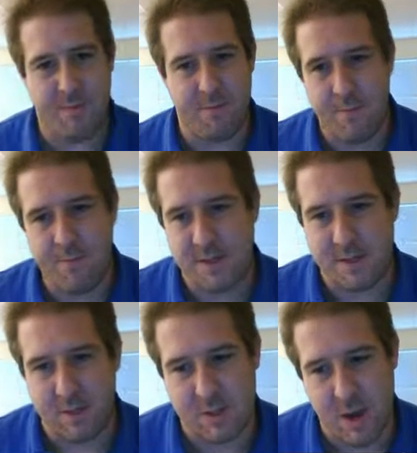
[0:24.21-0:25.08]
involved. It's
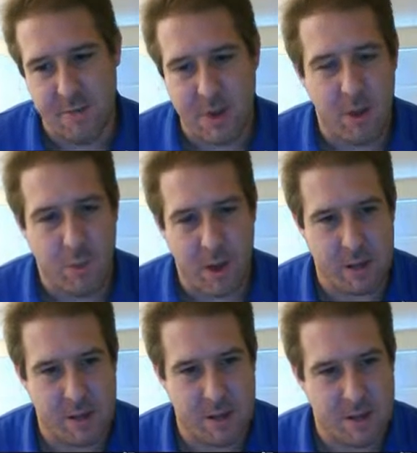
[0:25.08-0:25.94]
still solving
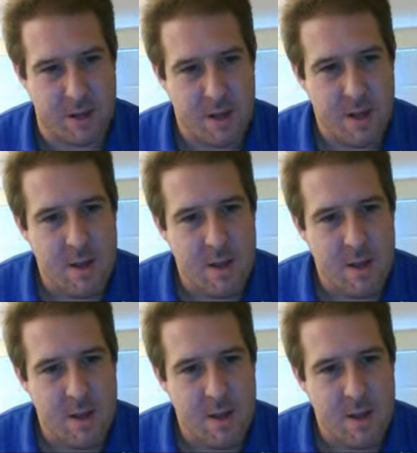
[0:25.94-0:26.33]
equations.